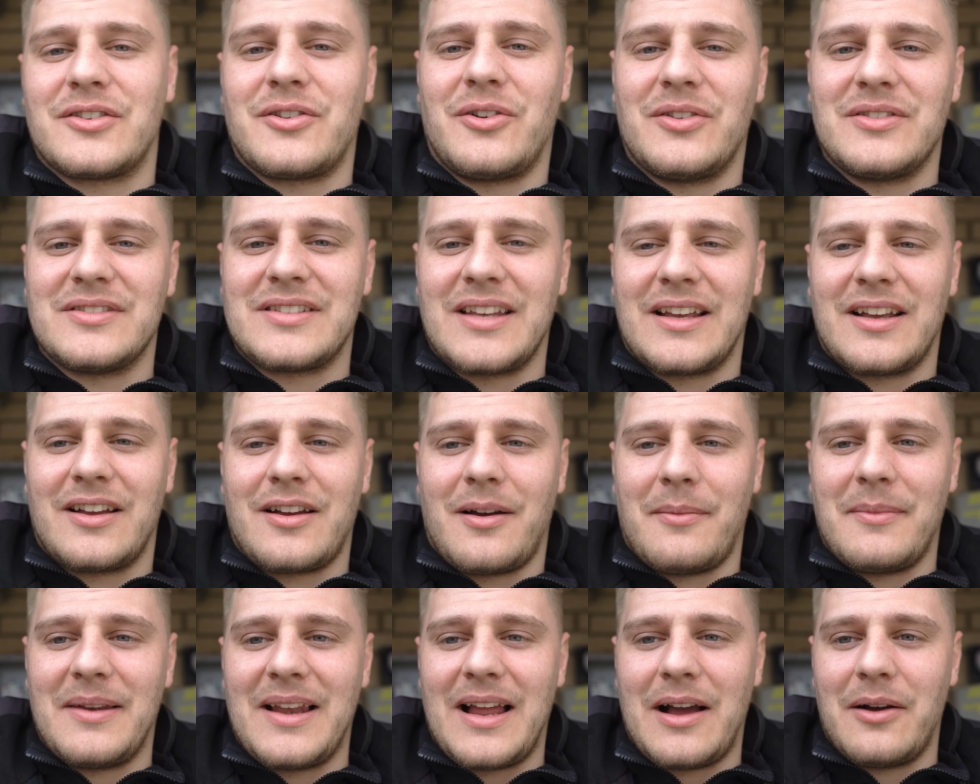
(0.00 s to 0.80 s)
of content
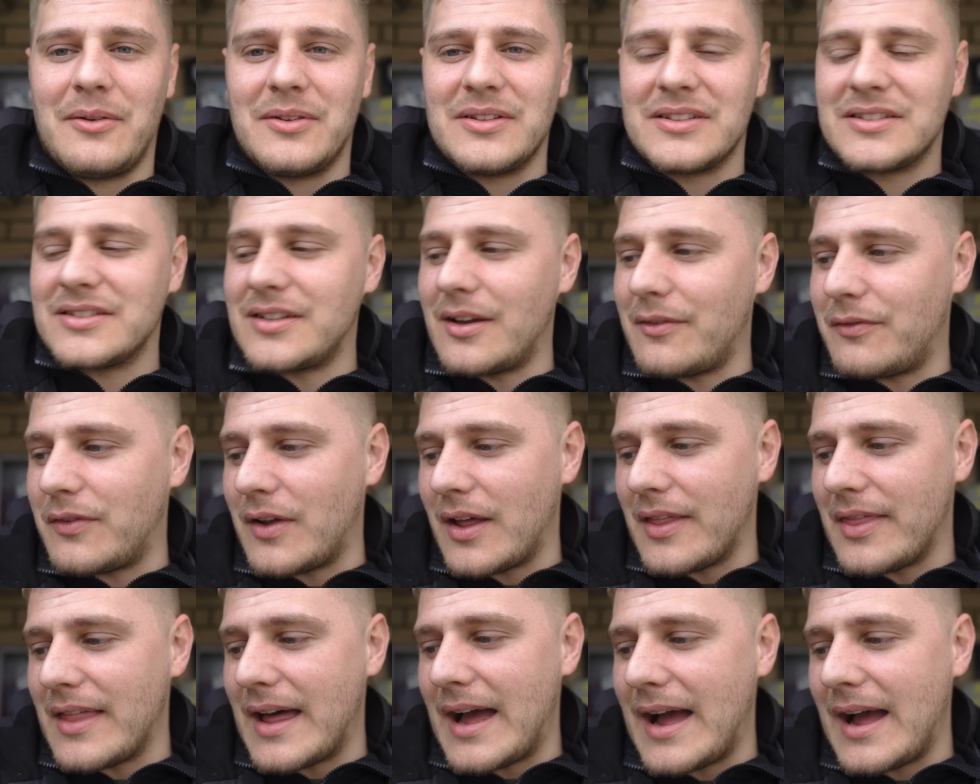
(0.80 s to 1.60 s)
coming out and stuff
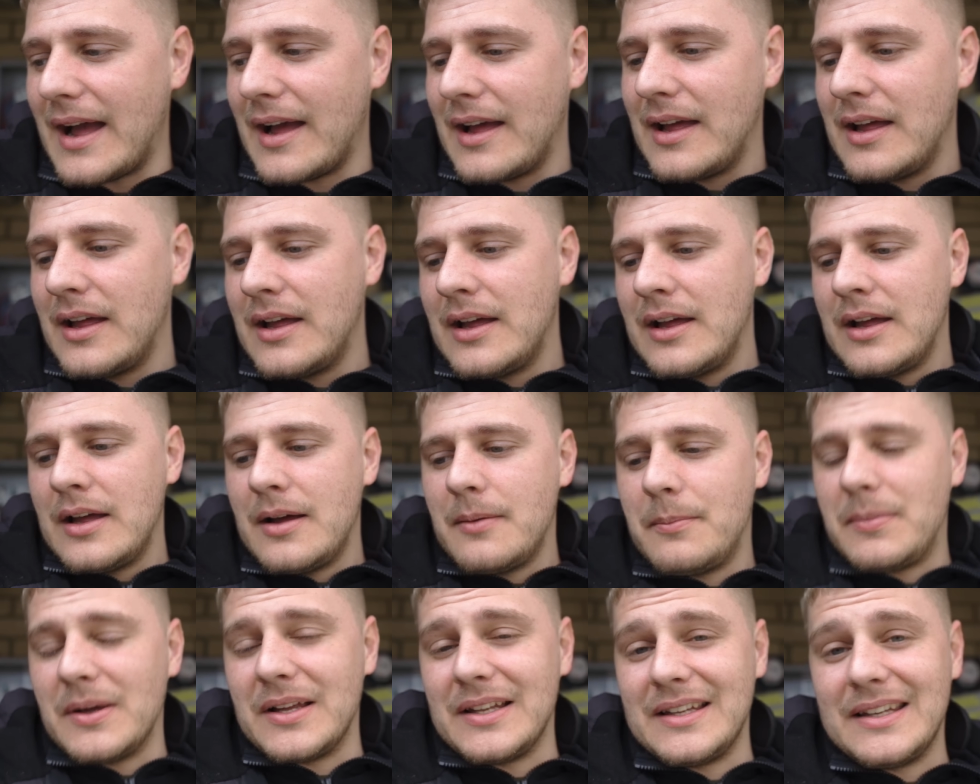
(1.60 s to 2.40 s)
like that.
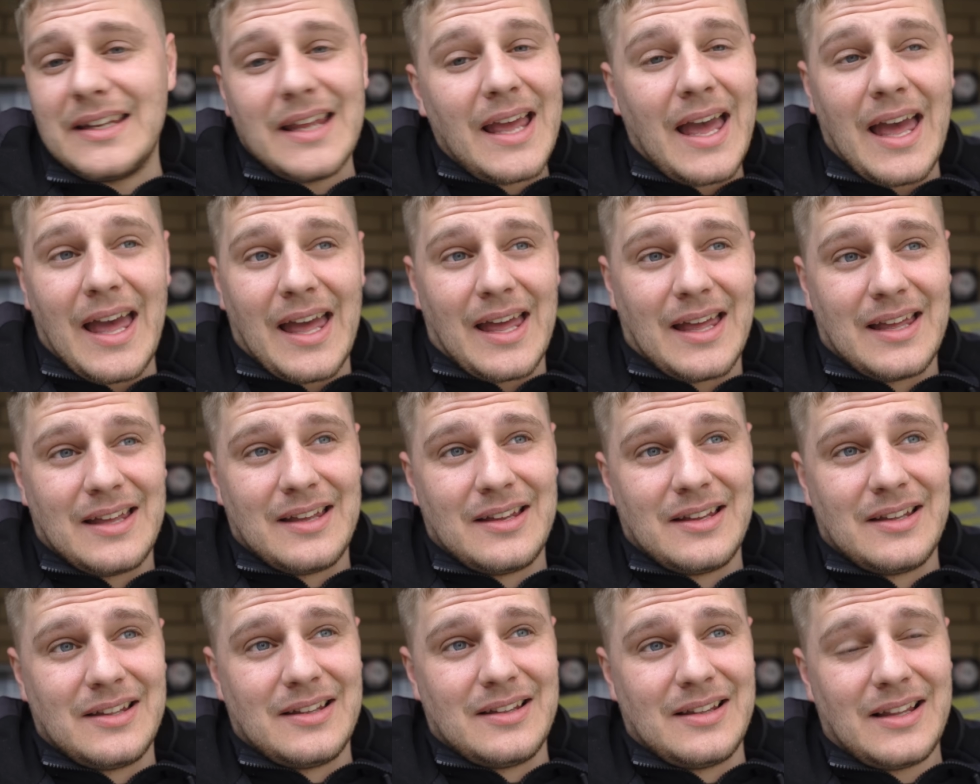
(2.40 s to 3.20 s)
But yeah,
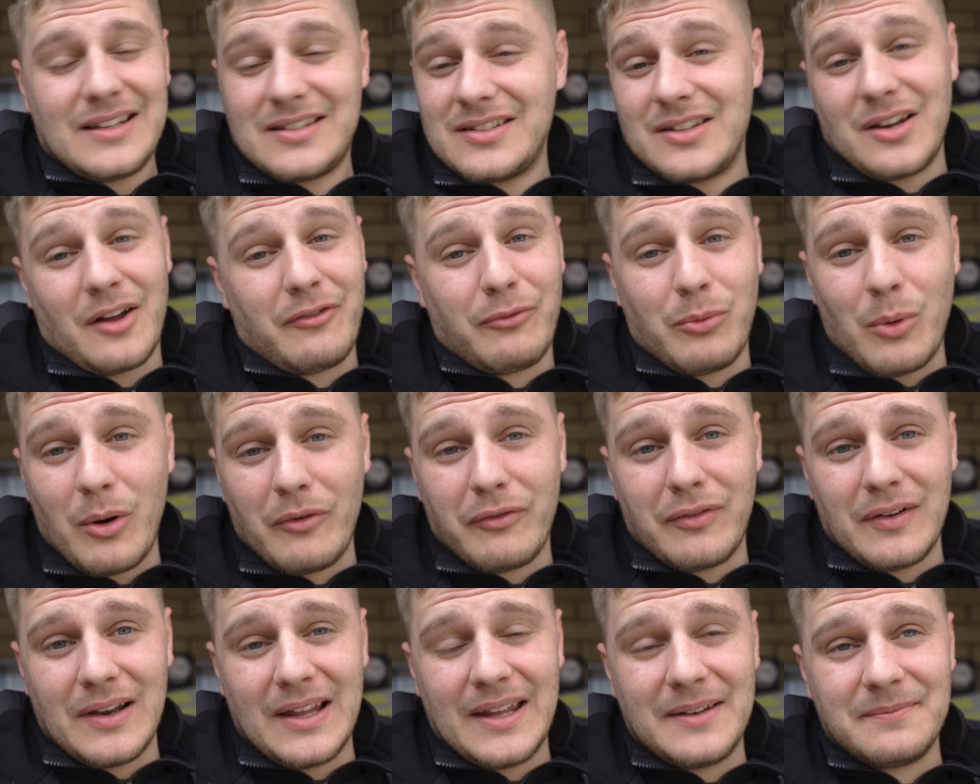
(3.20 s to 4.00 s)
that's enough
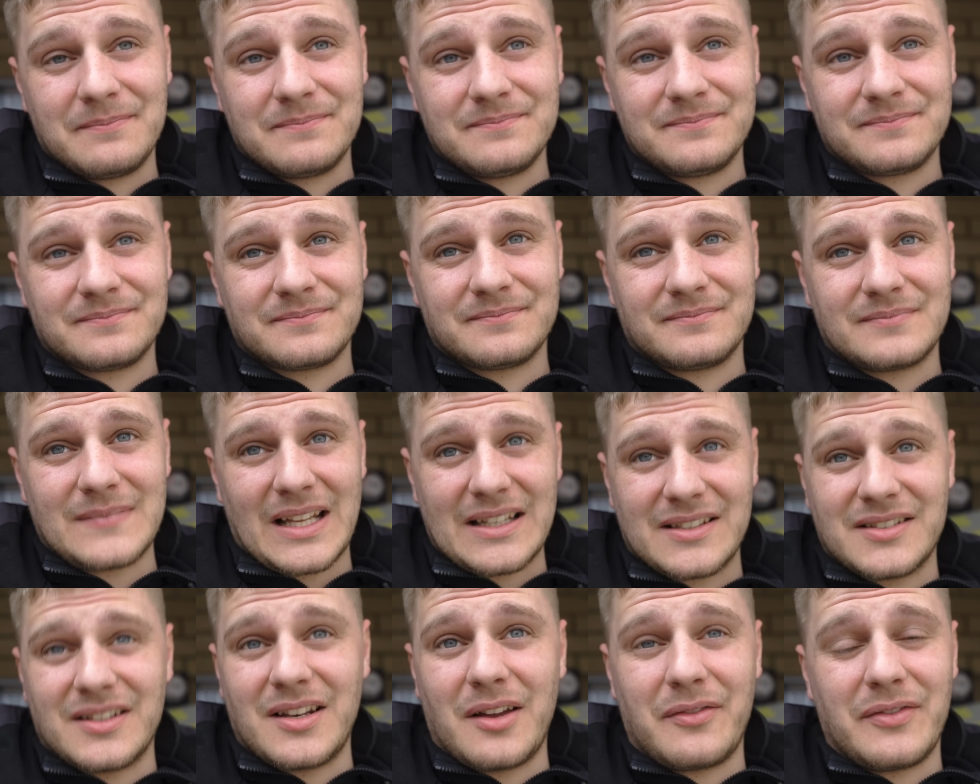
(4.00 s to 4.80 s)
waffling.
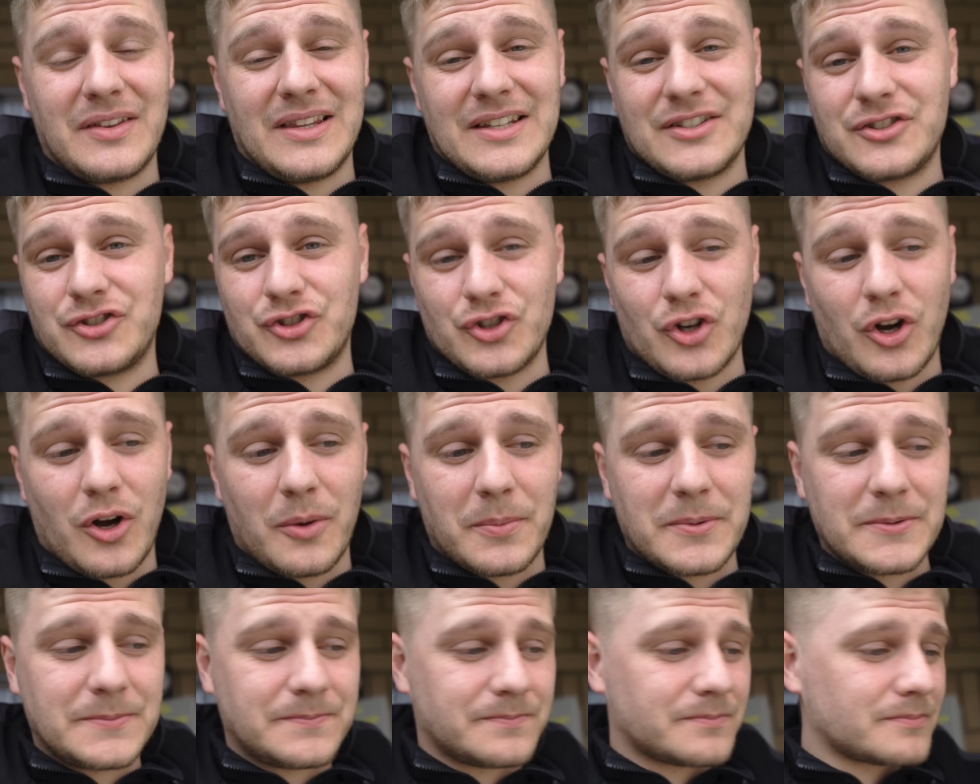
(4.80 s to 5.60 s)
That's enough of this
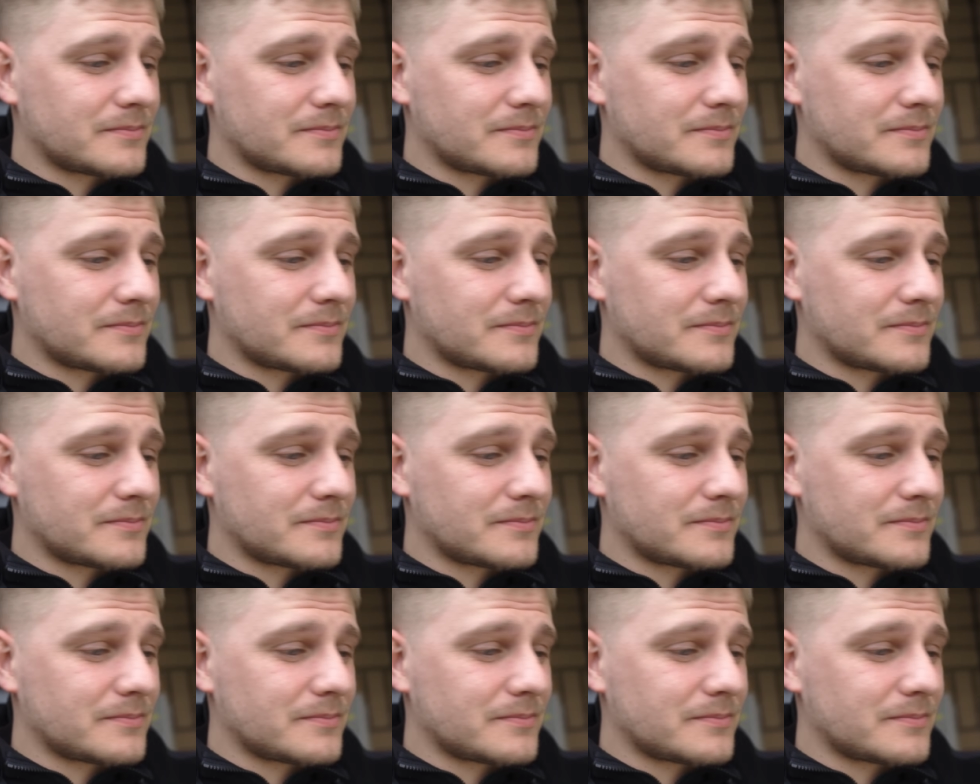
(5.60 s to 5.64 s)
job.